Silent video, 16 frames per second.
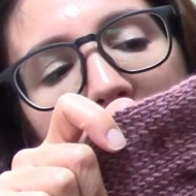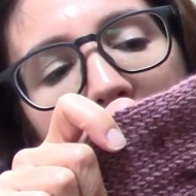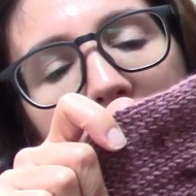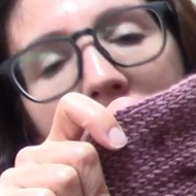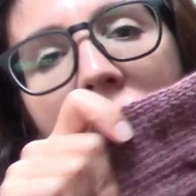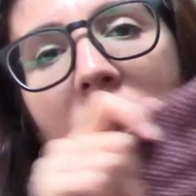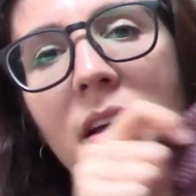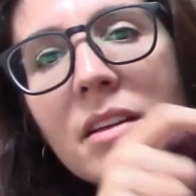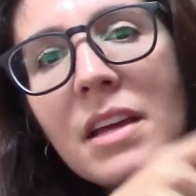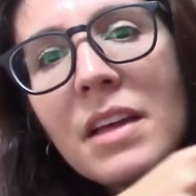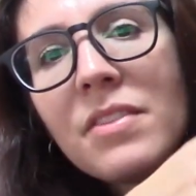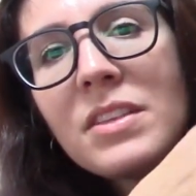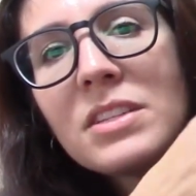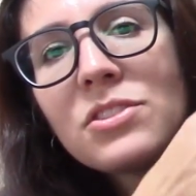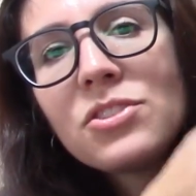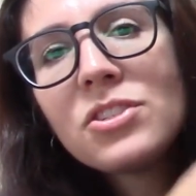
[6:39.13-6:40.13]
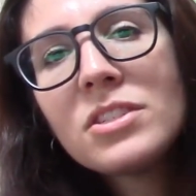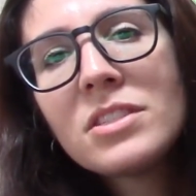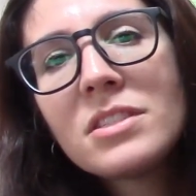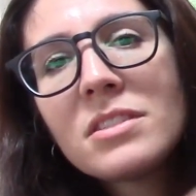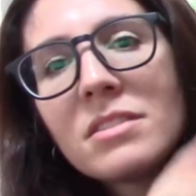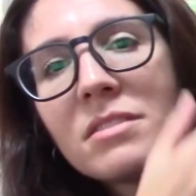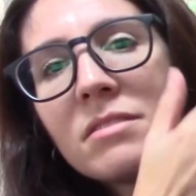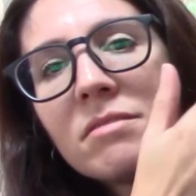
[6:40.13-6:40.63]
Yeah, and this
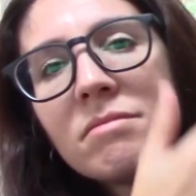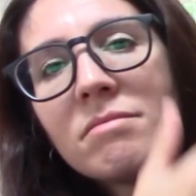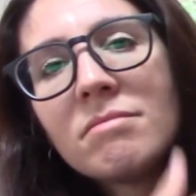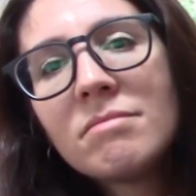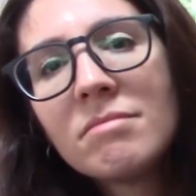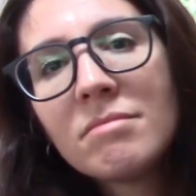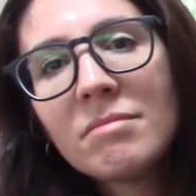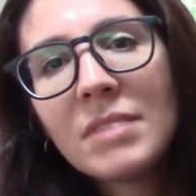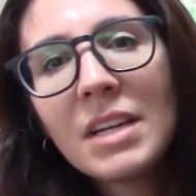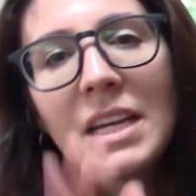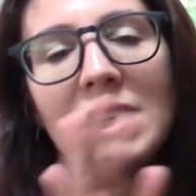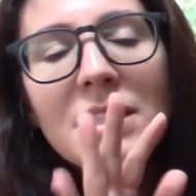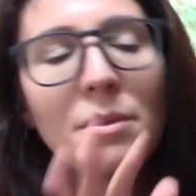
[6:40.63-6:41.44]
just is